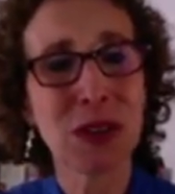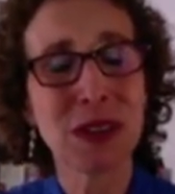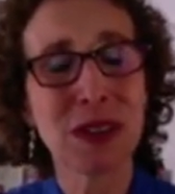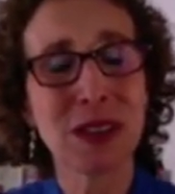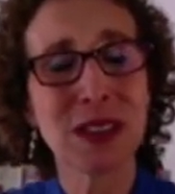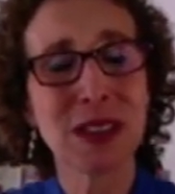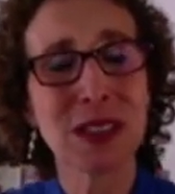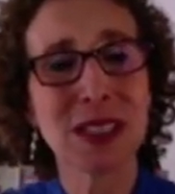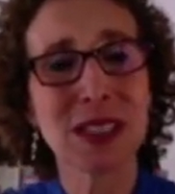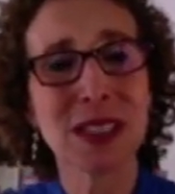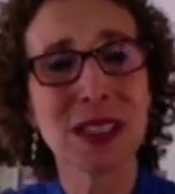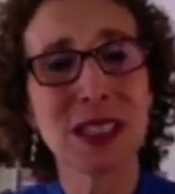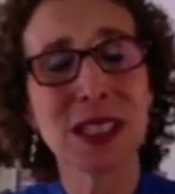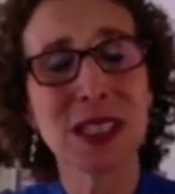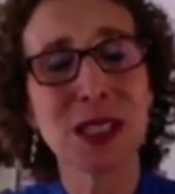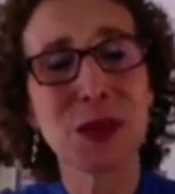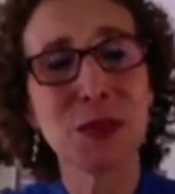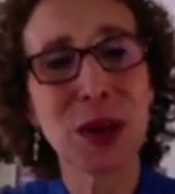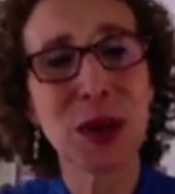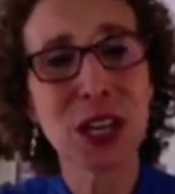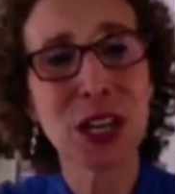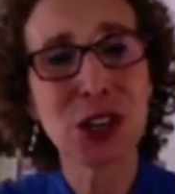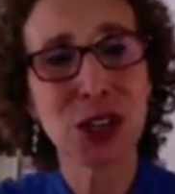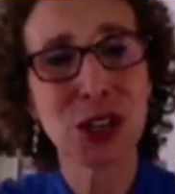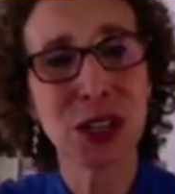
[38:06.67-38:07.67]
This is
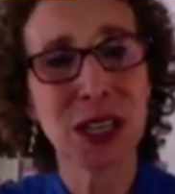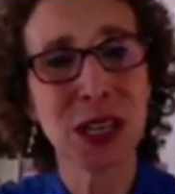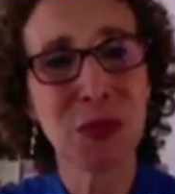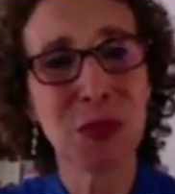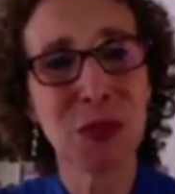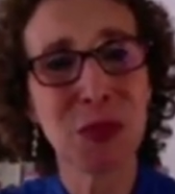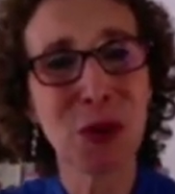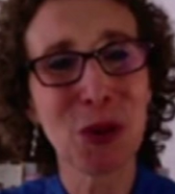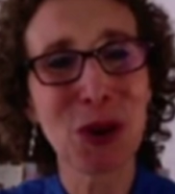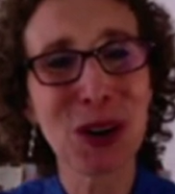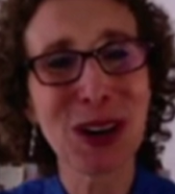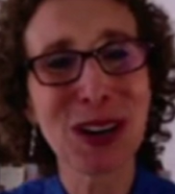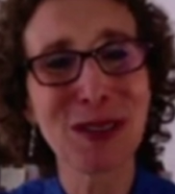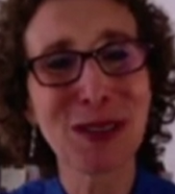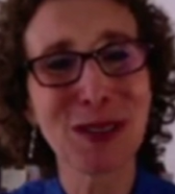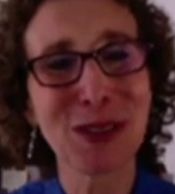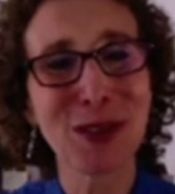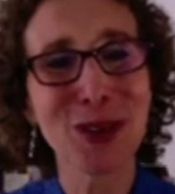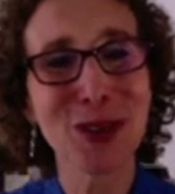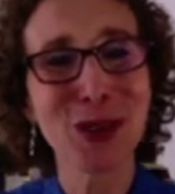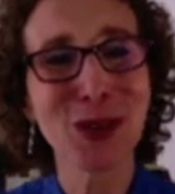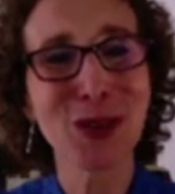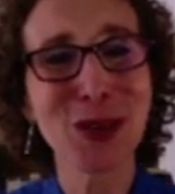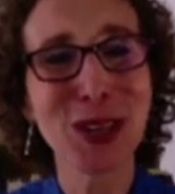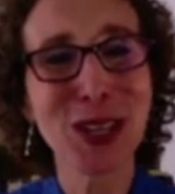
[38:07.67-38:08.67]
especially important. Of
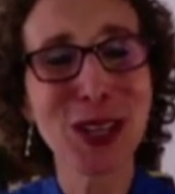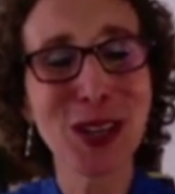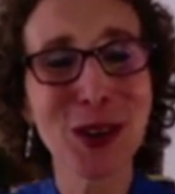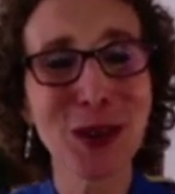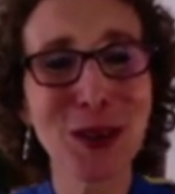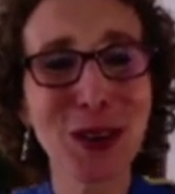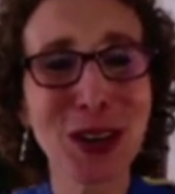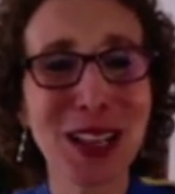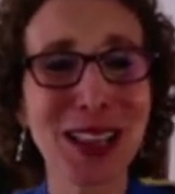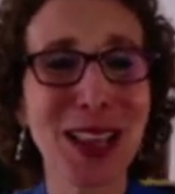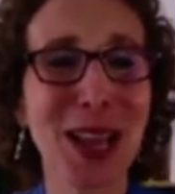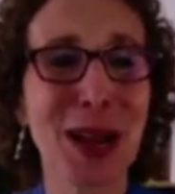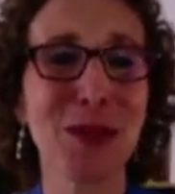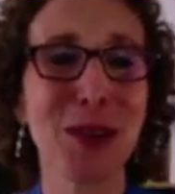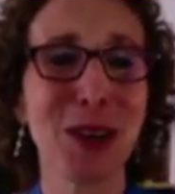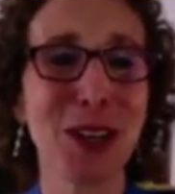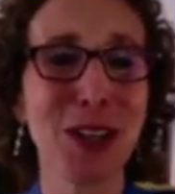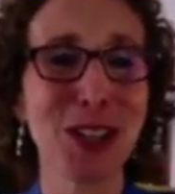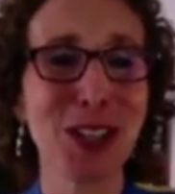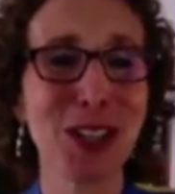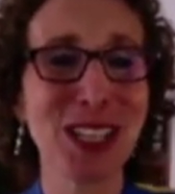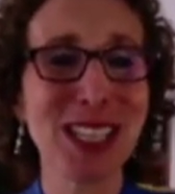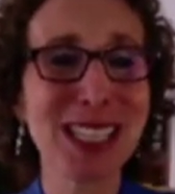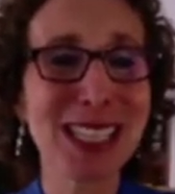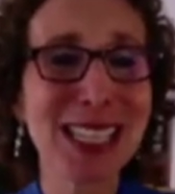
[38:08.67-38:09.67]
course, we know
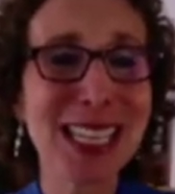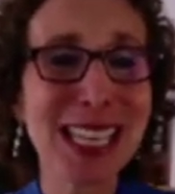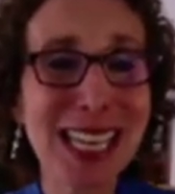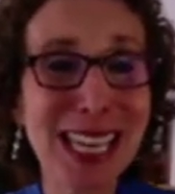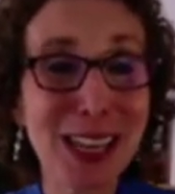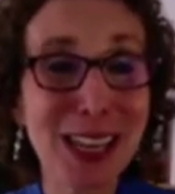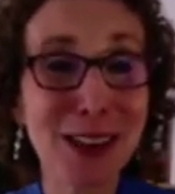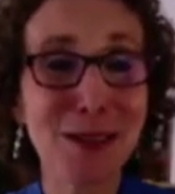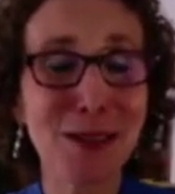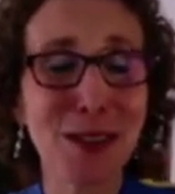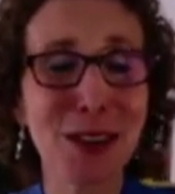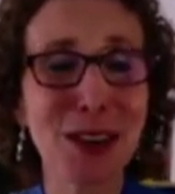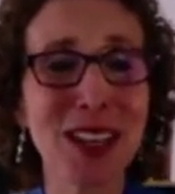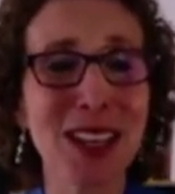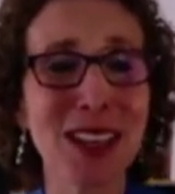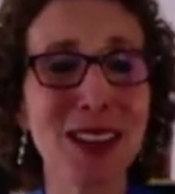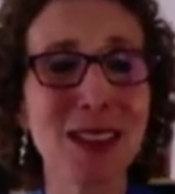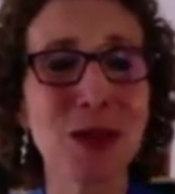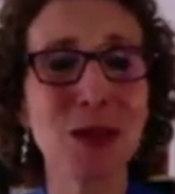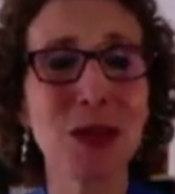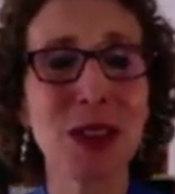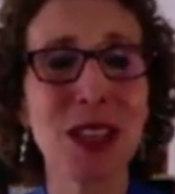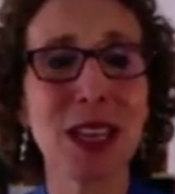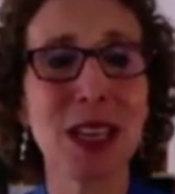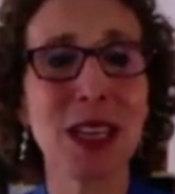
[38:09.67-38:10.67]
collaboration is key for
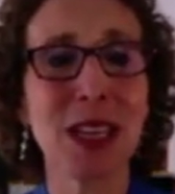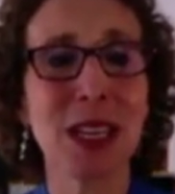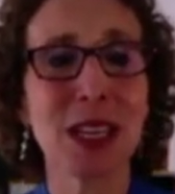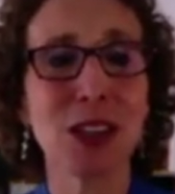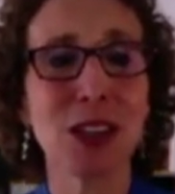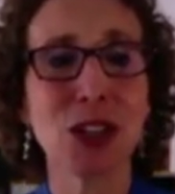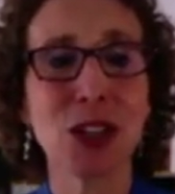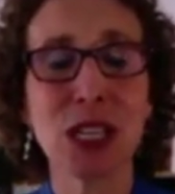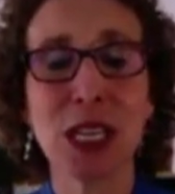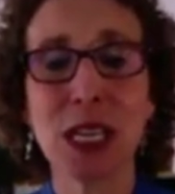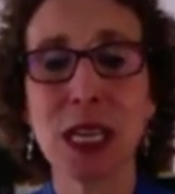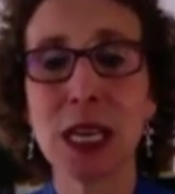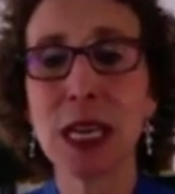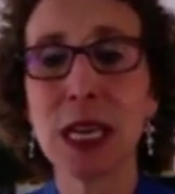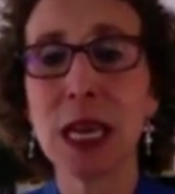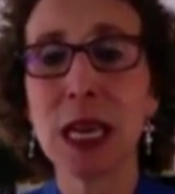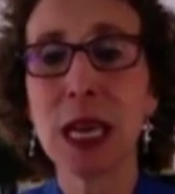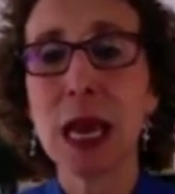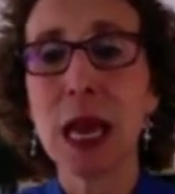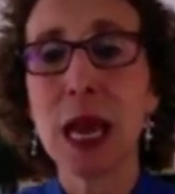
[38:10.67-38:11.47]
kids with ADHD,